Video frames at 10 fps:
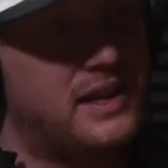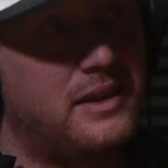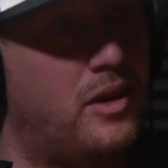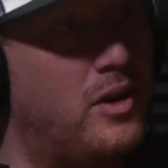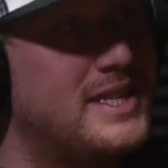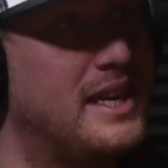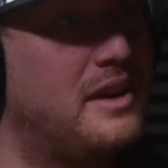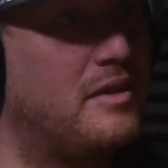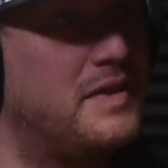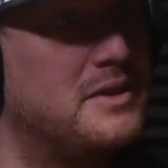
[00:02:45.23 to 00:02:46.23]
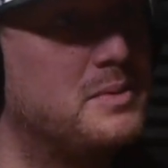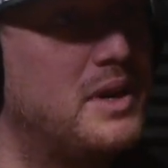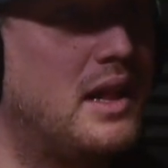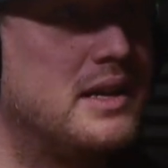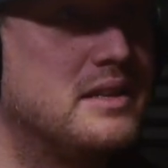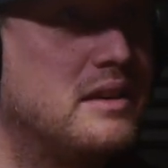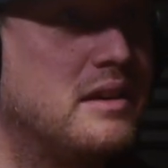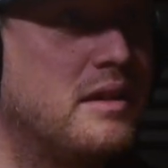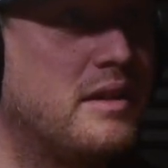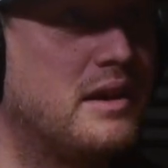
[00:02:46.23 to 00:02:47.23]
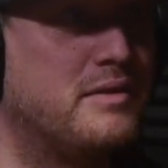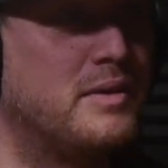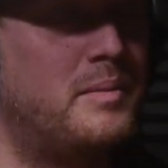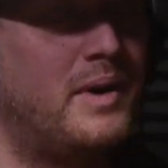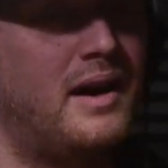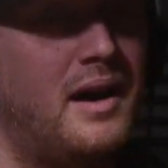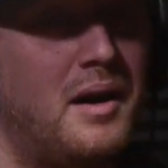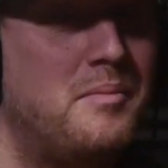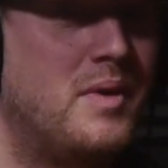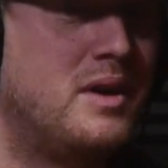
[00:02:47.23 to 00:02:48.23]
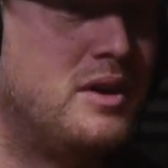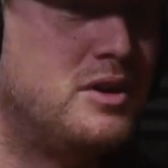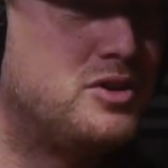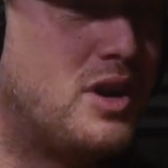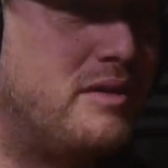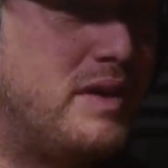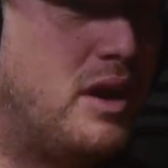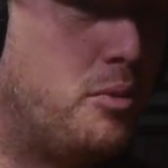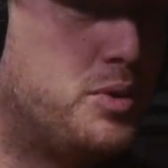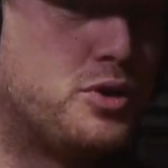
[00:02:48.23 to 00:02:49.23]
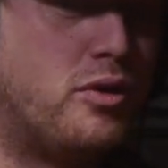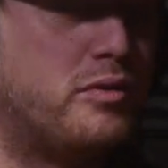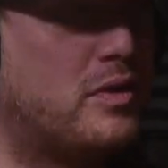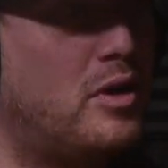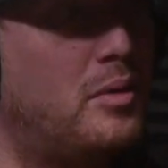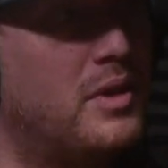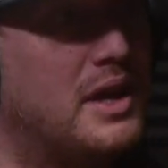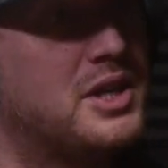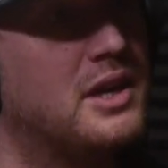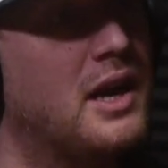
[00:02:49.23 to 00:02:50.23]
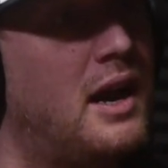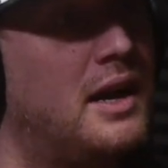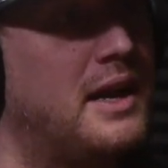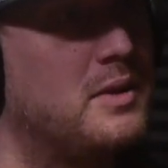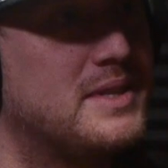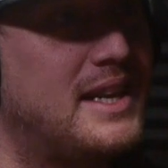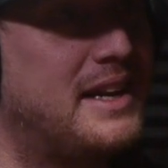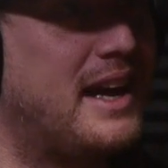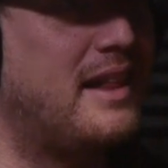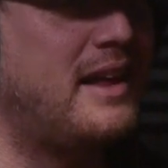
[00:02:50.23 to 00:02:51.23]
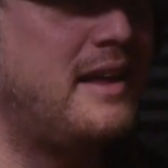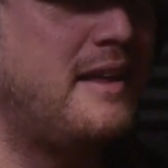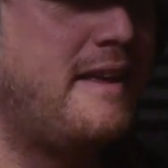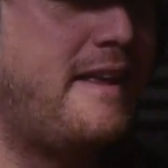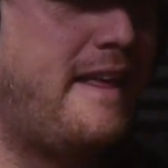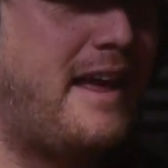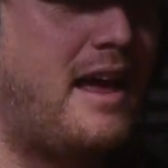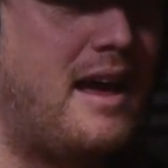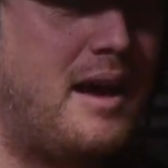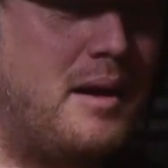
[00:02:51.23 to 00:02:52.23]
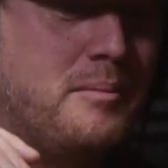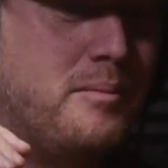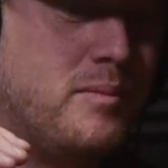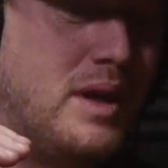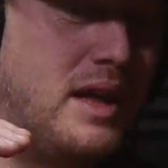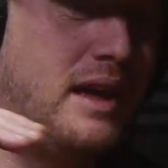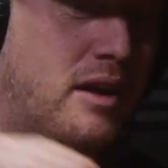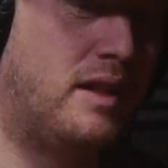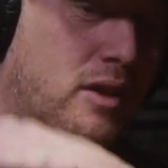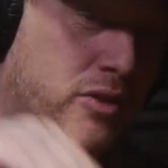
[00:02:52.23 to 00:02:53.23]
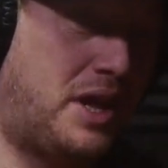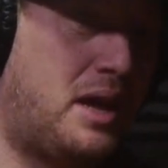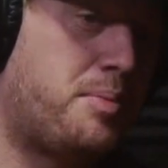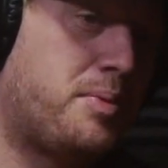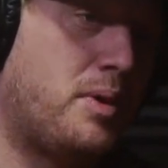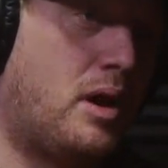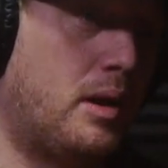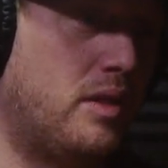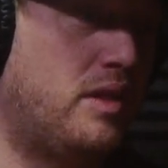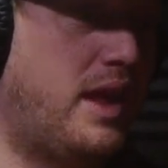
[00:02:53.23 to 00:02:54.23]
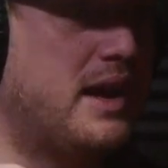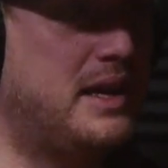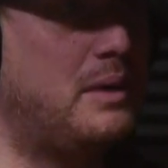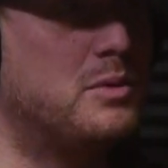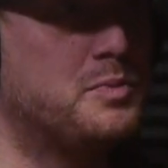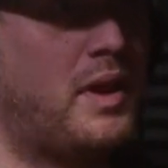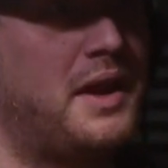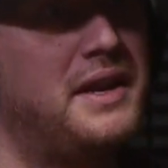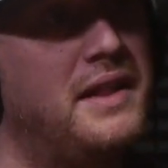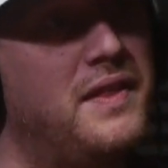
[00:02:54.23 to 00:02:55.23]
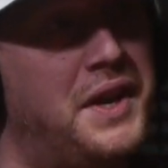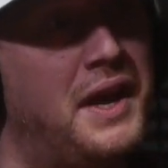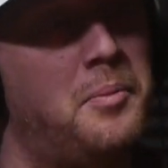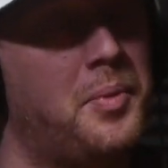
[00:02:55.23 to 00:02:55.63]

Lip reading: or a tin coffin as we like to think of them. Driving on a patrol from Lashkargah down to Nadi Ali. Hit a little dip, and the ID was planted in the dip.